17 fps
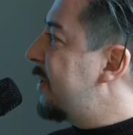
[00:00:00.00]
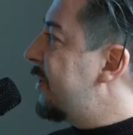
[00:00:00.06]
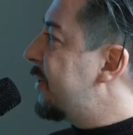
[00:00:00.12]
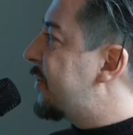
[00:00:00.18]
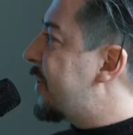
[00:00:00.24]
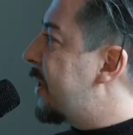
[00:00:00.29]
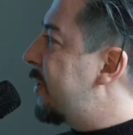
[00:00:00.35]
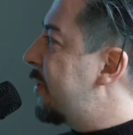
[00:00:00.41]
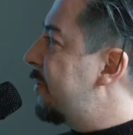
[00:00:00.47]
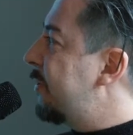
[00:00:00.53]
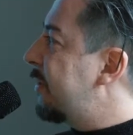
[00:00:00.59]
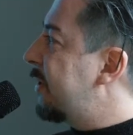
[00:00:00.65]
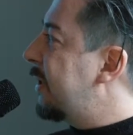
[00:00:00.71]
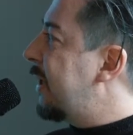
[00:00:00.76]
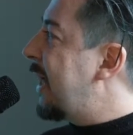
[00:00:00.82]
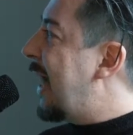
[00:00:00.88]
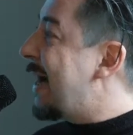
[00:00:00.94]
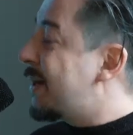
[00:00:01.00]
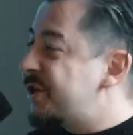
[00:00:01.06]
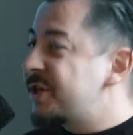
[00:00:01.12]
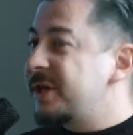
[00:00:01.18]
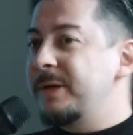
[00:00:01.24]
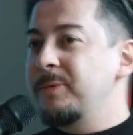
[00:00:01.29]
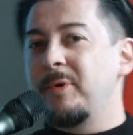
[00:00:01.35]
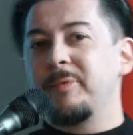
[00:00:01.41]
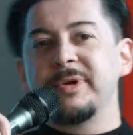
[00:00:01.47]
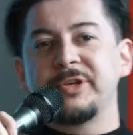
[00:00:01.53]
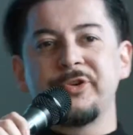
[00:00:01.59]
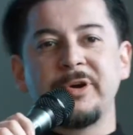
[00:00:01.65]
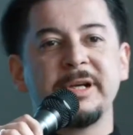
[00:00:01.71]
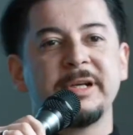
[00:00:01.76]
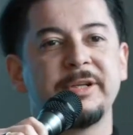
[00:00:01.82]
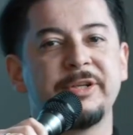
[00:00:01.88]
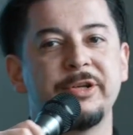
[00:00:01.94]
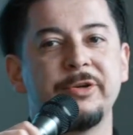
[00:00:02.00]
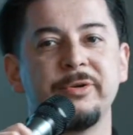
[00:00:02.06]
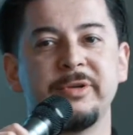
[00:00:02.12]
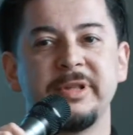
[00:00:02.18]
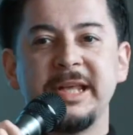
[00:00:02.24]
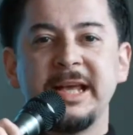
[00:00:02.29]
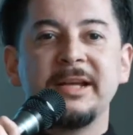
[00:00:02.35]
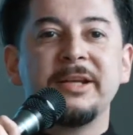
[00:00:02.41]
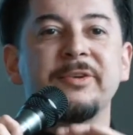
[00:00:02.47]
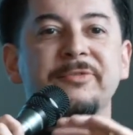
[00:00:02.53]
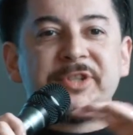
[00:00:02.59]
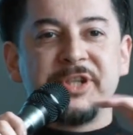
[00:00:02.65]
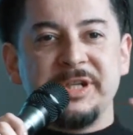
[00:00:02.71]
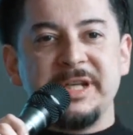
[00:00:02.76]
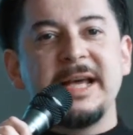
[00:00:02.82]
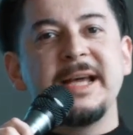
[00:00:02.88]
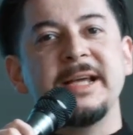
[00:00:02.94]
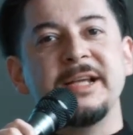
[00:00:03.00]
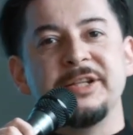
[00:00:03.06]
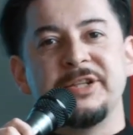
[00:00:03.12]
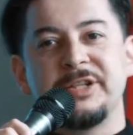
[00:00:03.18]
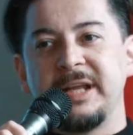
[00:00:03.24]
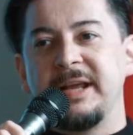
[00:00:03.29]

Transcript: So actually what we're trying to do at the end of today is,